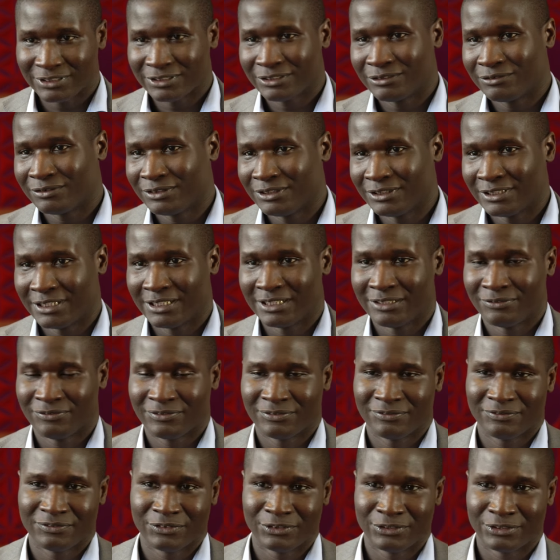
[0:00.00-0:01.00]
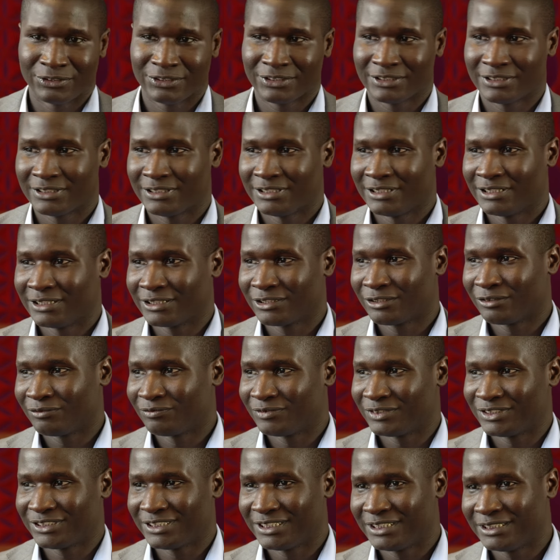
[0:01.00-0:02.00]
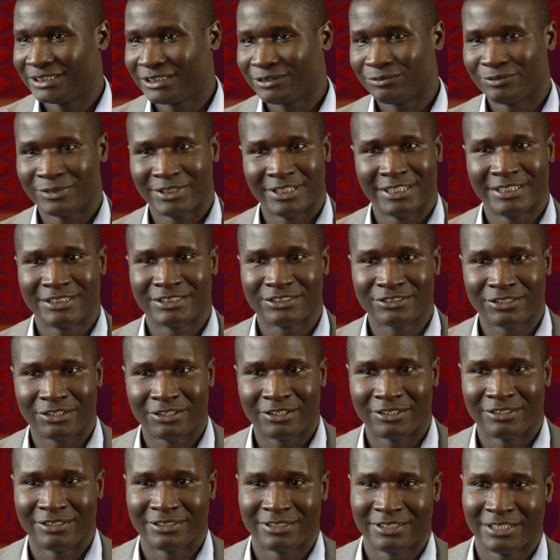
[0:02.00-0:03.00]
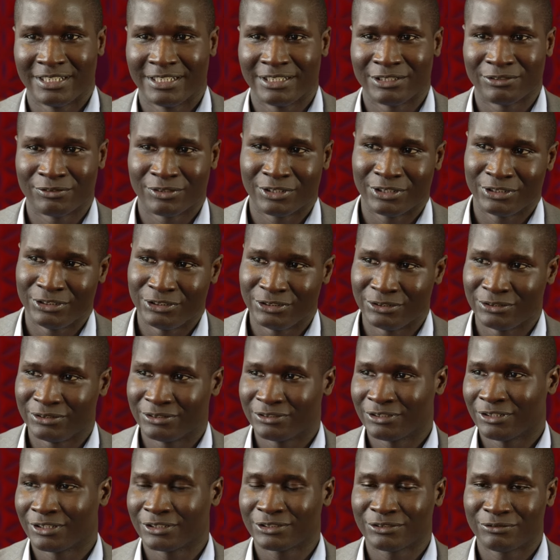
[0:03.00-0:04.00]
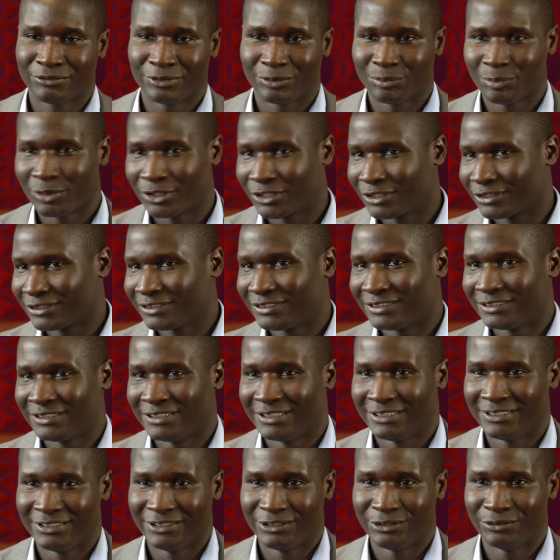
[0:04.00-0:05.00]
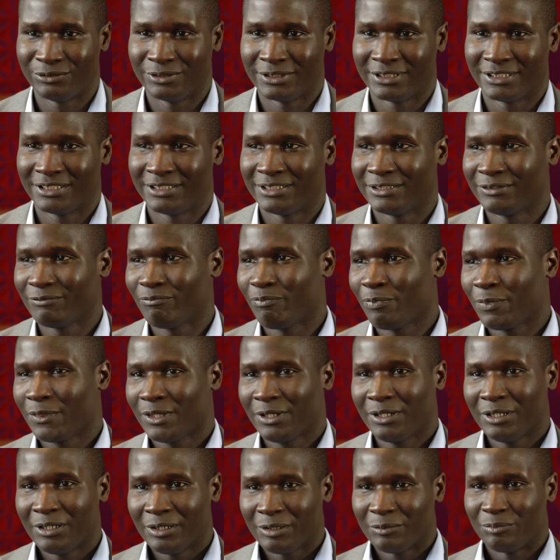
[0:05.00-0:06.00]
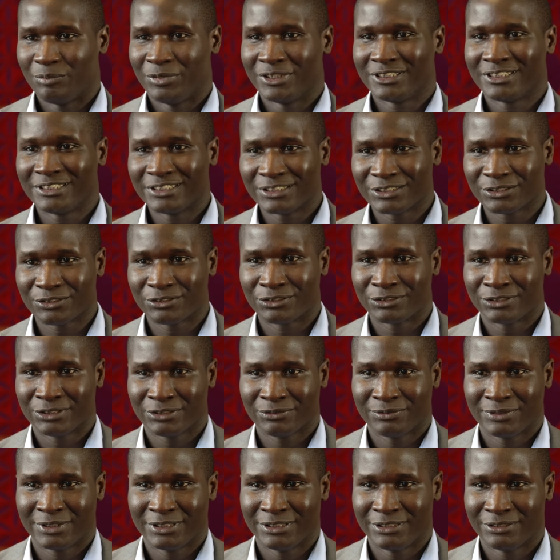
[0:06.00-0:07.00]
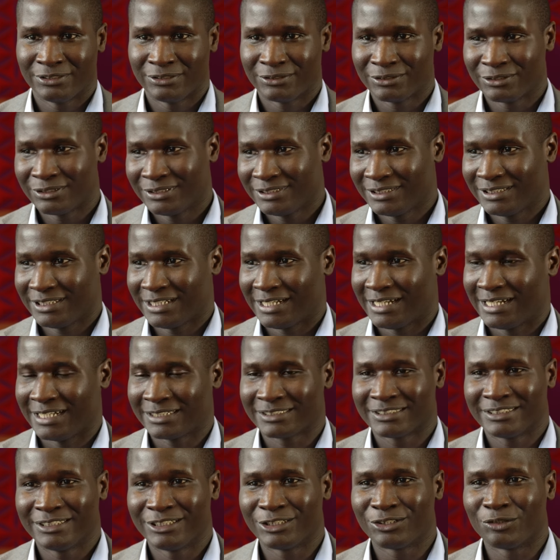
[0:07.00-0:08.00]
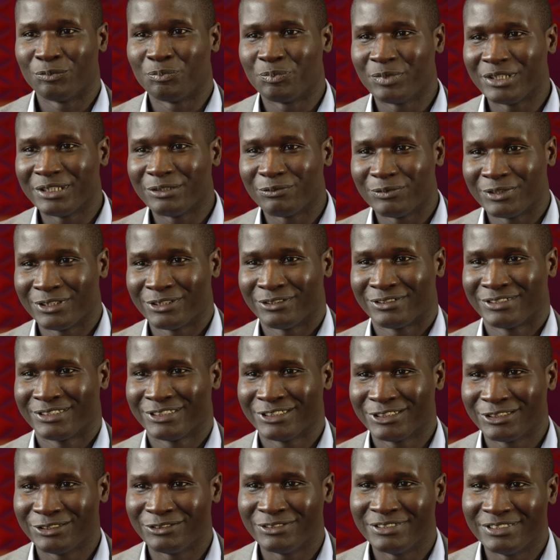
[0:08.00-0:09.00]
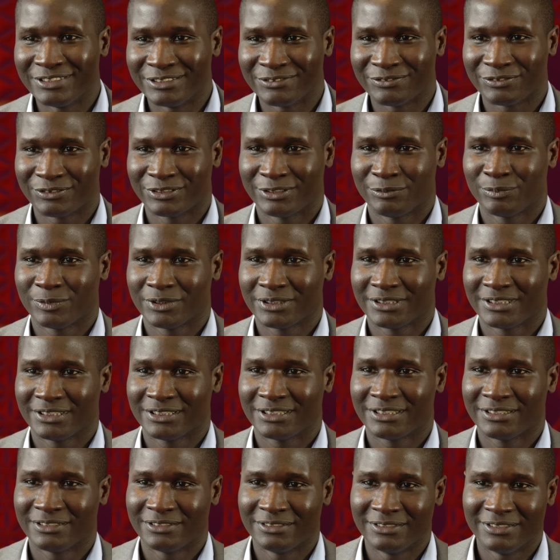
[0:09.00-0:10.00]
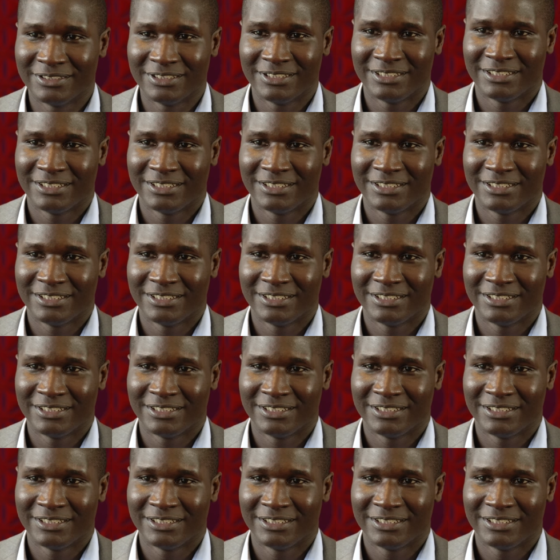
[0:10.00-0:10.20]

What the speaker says: So you had a first conversation with HR, and later on you talk to a partner and do a business course where you actually compete with other students for the position.